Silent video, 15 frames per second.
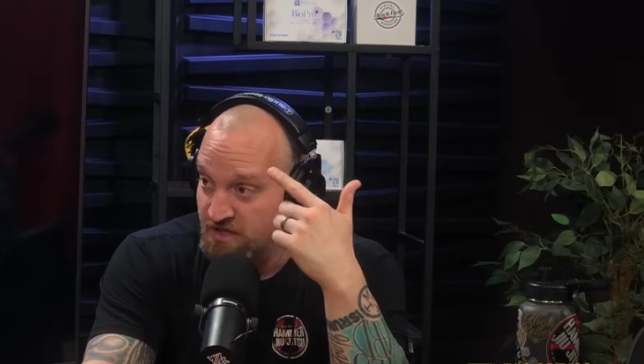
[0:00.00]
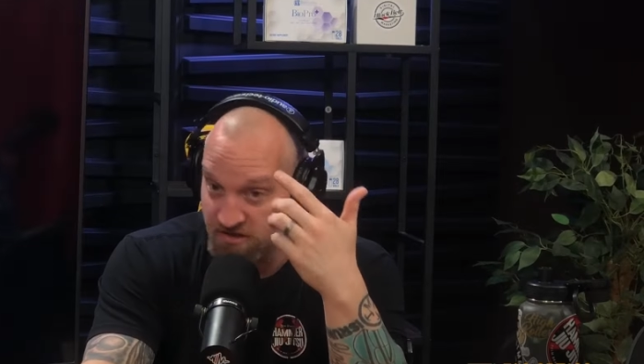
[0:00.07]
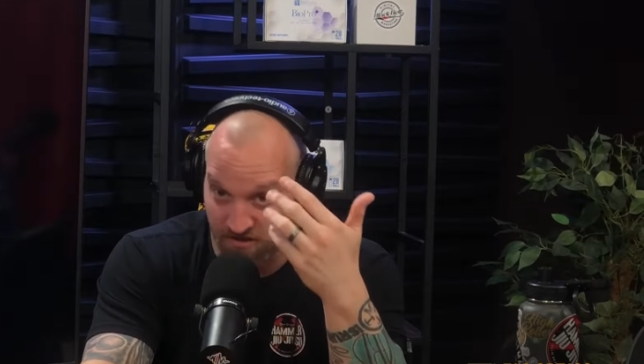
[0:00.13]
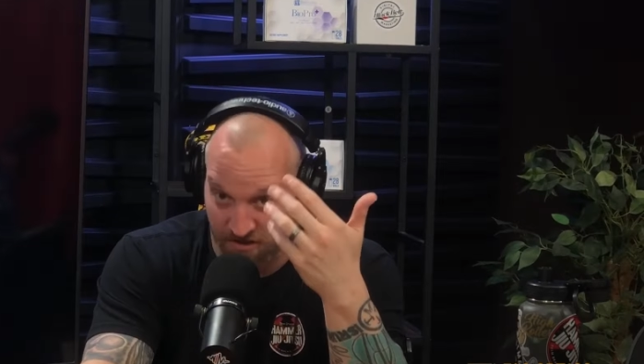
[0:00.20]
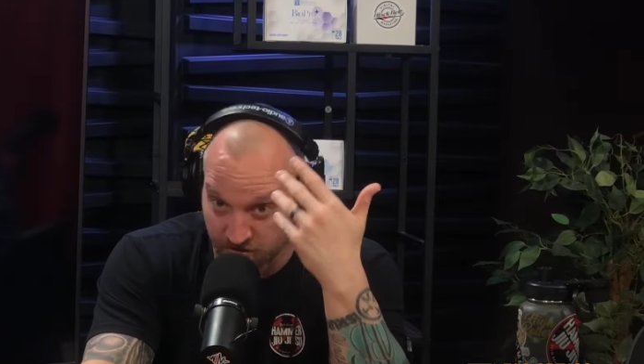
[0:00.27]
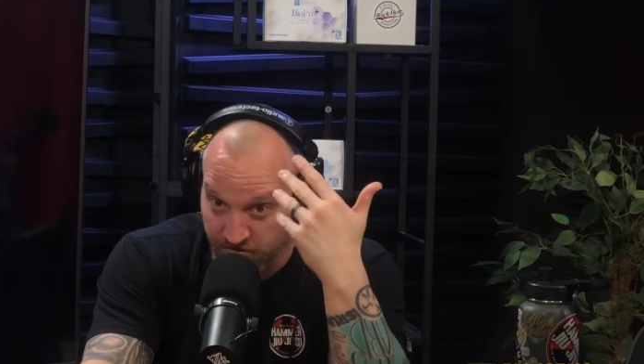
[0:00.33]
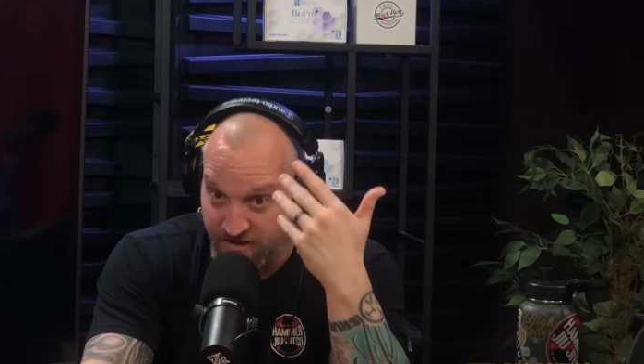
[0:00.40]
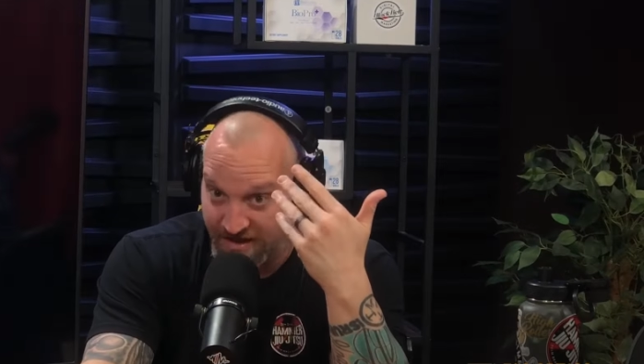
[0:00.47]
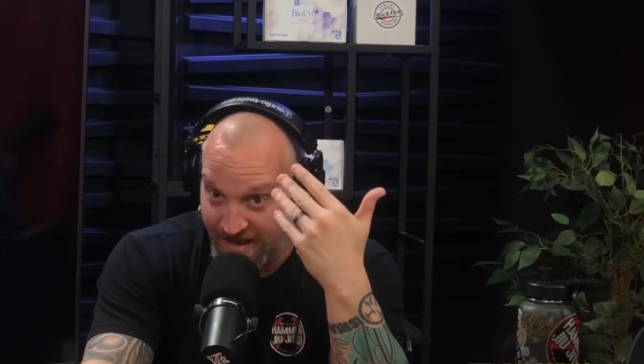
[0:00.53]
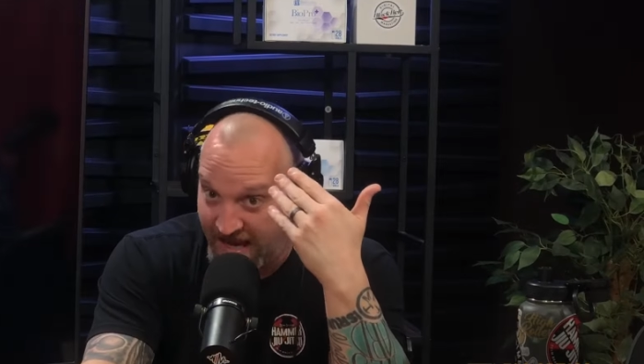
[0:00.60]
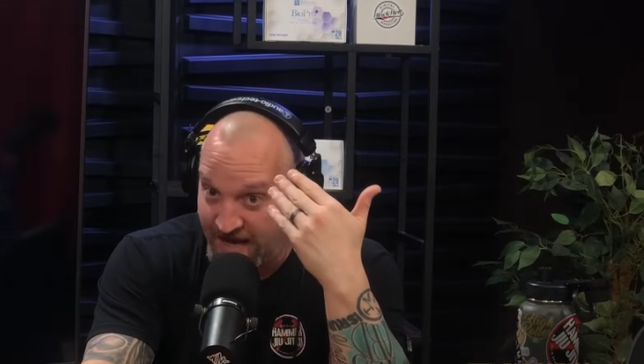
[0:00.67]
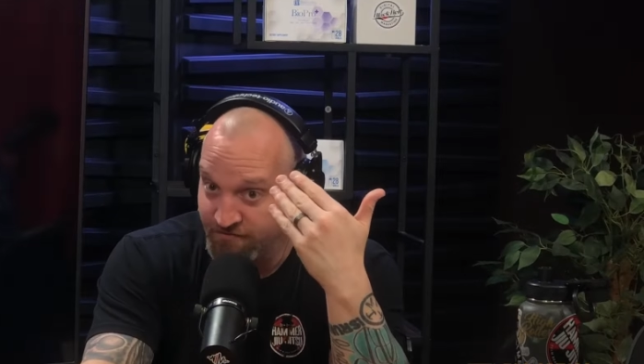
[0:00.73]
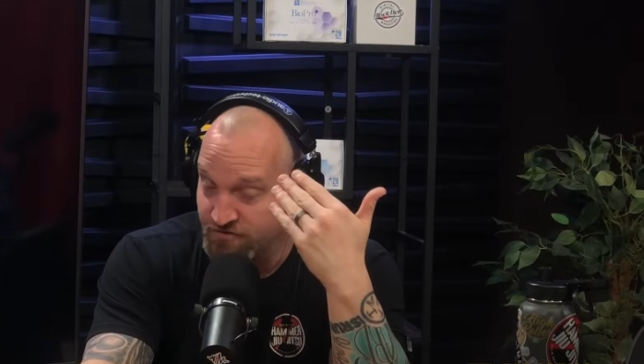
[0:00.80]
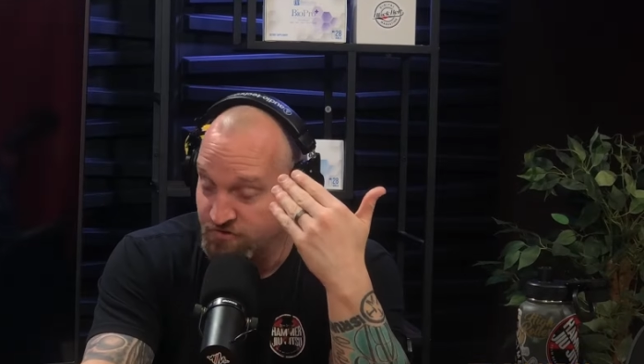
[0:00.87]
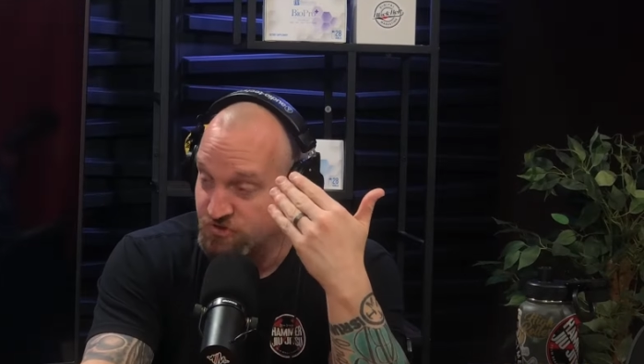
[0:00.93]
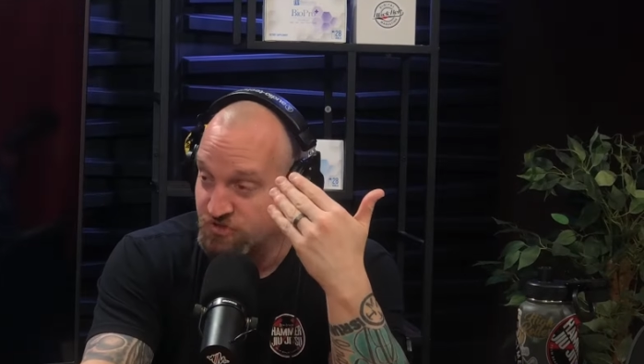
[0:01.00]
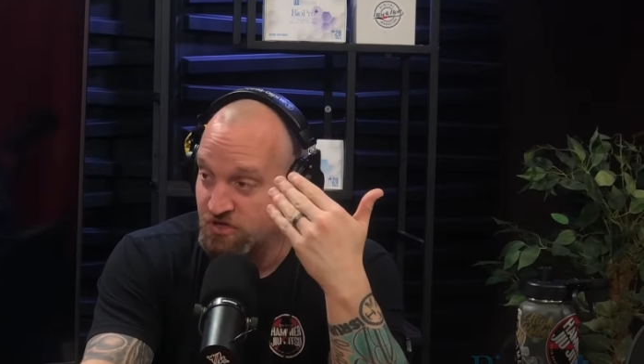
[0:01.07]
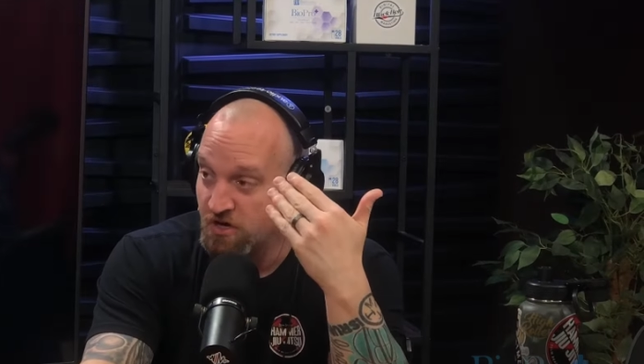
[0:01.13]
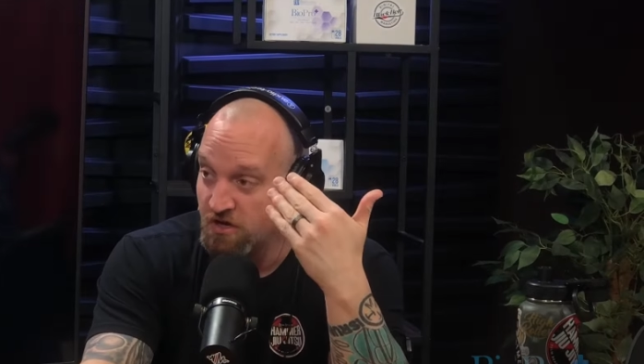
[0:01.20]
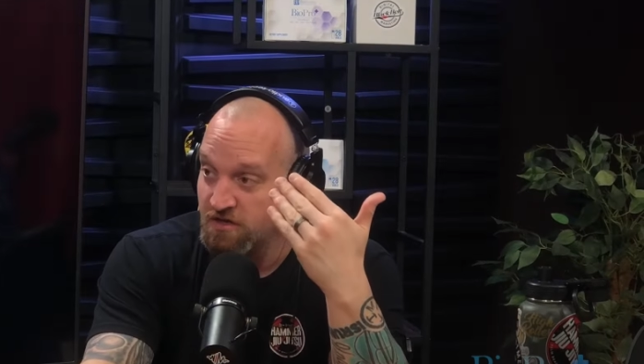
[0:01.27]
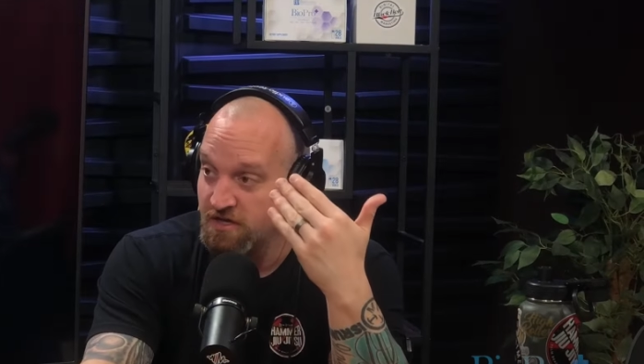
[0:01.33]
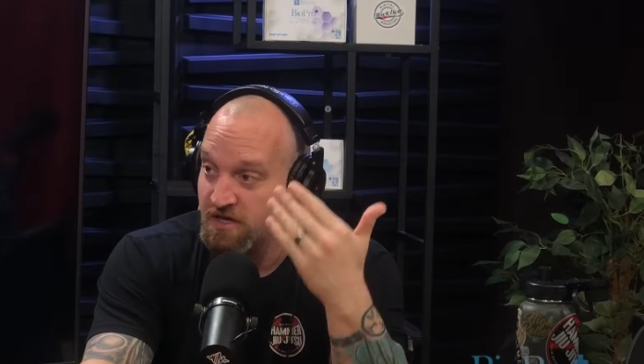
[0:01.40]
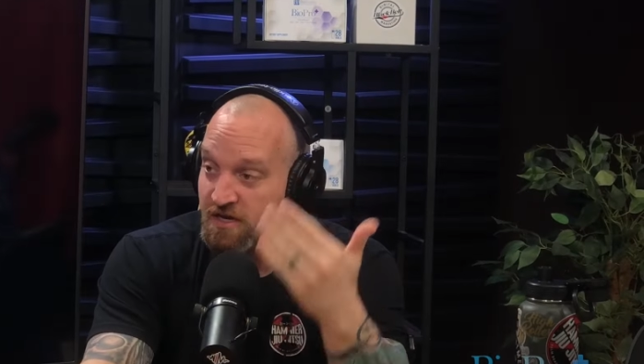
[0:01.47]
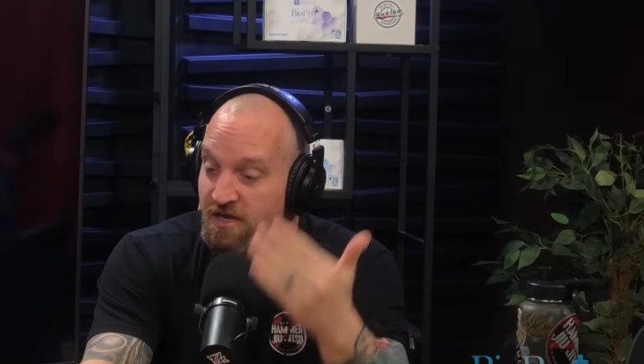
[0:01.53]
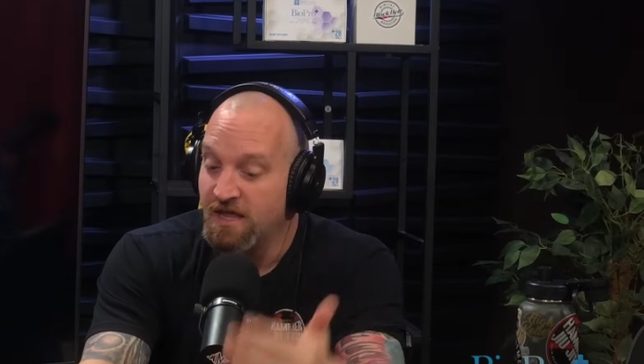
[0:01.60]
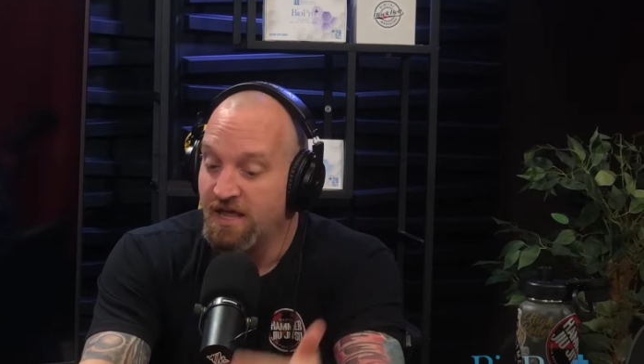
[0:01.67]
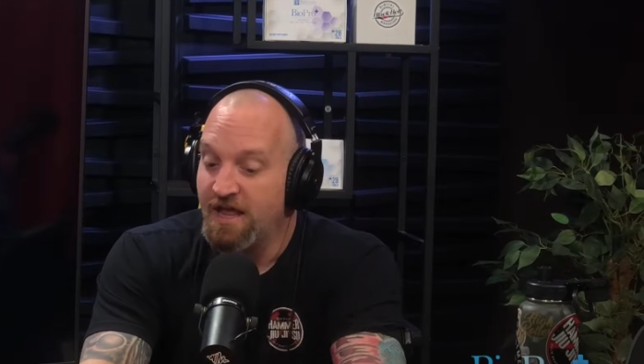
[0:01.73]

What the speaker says: like literally caved her skull in.